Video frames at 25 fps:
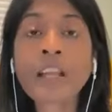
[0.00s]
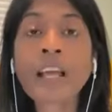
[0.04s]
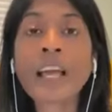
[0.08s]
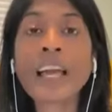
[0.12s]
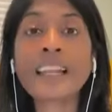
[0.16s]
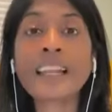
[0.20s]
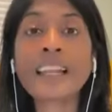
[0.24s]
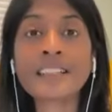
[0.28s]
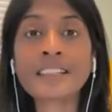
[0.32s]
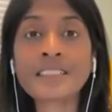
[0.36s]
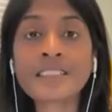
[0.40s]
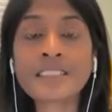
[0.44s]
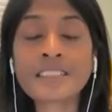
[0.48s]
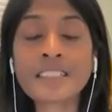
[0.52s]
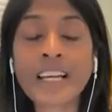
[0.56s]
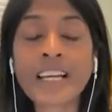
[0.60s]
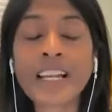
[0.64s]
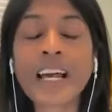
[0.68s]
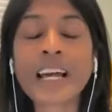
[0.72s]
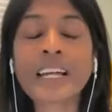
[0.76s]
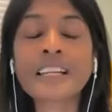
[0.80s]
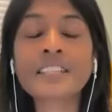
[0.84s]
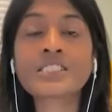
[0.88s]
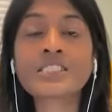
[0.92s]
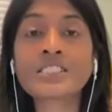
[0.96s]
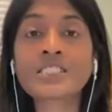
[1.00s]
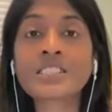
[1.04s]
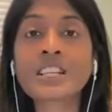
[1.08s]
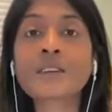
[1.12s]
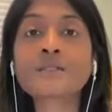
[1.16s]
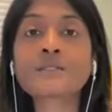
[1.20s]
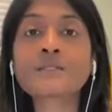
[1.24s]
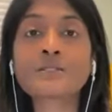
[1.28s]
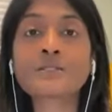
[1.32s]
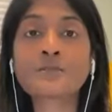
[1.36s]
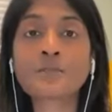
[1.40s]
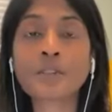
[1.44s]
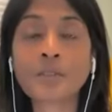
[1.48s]
And instead, I just
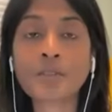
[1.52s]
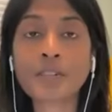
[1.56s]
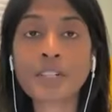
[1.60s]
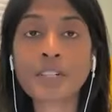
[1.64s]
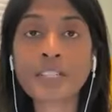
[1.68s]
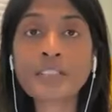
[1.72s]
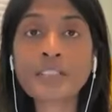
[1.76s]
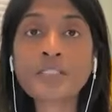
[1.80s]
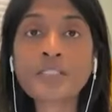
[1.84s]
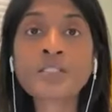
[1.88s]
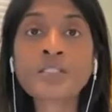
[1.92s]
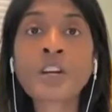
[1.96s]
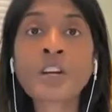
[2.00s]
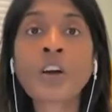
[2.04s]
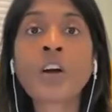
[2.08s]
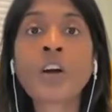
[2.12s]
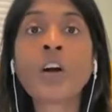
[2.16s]
have to focus